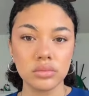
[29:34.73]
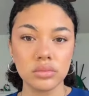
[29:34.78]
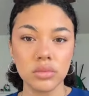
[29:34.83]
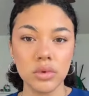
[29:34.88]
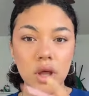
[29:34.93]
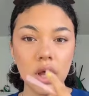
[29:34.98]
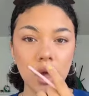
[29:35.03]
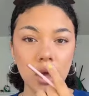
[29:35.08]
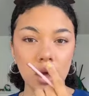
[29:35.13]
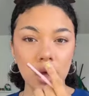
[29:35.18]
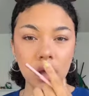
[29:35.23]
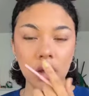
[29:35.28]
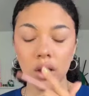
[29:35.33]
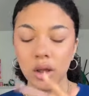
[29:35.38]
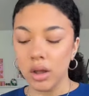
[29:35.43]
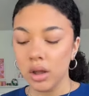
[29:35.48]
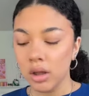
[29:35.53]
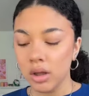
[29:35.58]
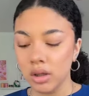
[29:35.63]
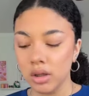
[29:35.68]
Like,
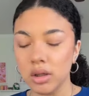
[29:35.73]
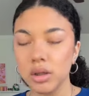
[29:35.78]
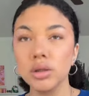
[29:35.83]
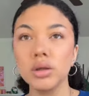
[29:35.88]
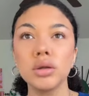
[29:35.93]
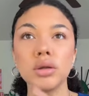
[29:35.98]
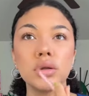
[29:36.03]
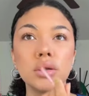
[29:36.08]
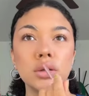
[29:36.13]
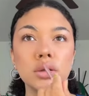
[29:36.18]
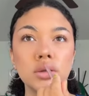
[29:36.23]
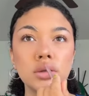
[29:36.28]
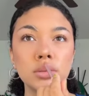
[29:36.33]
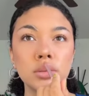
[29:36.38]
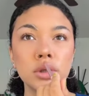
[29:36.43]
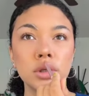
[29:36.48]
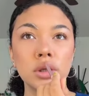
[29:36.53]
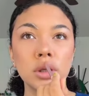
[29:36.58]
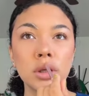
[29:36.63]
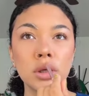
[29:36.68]
oh
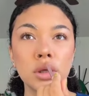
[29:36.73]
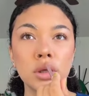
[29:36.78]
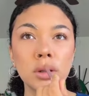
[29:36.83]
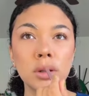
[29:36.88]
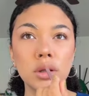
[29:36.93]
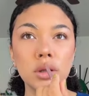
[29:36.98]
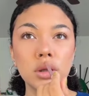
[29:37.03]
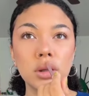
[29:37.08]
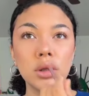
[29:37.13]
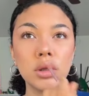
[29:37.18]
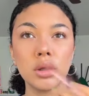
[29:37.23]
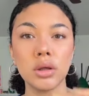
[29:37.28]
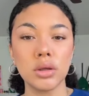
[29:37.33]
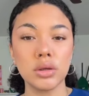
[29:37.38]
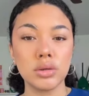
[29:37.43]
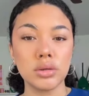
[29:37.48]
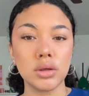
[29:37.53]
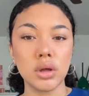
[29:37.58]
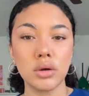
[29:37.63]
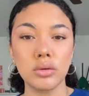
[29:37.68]
my god, it's
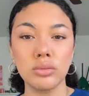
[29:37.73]
so